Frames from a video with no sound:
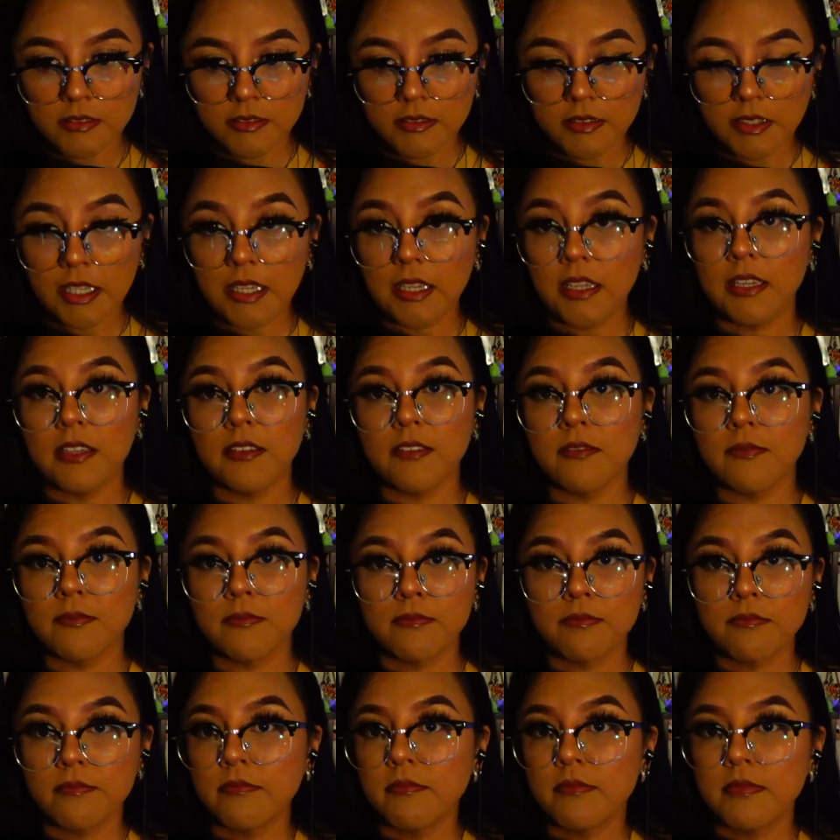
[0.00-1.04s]
they can
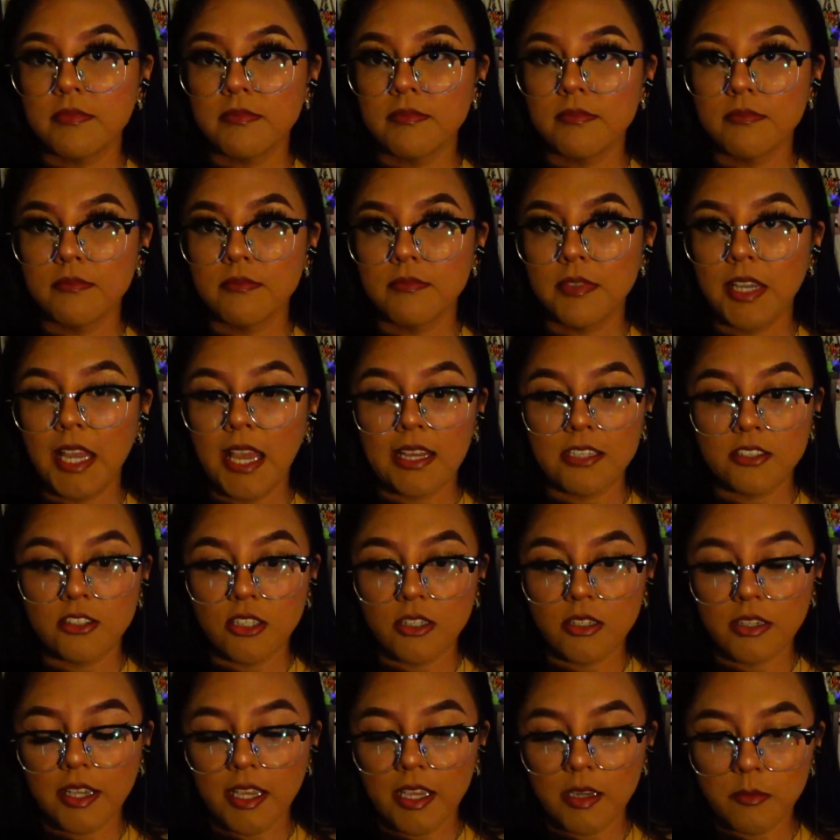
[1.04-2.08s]
catch
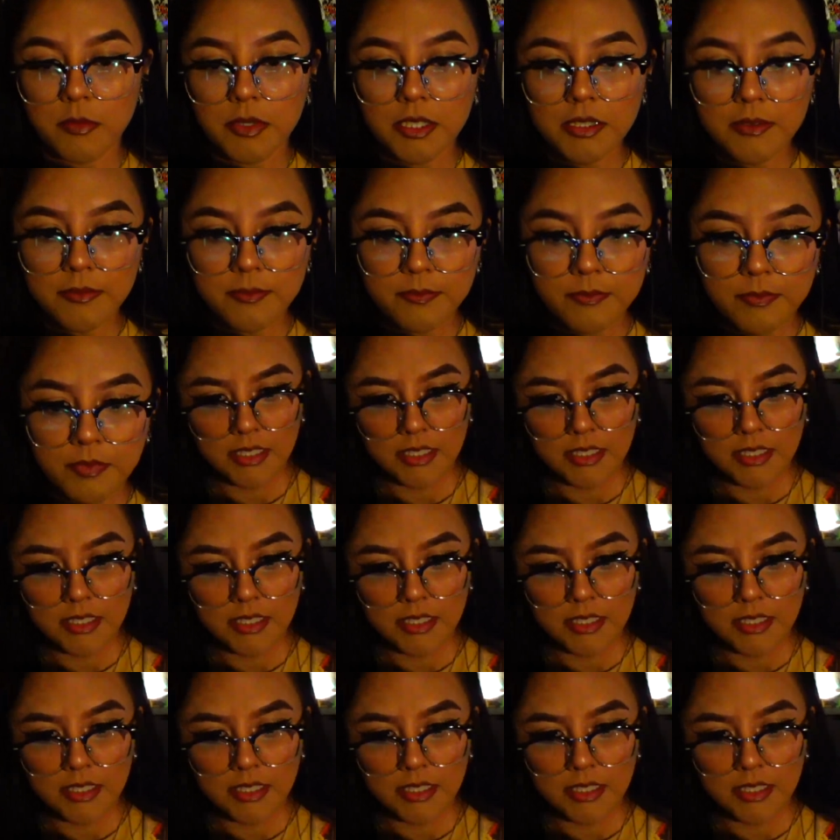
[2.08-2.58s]
on camera.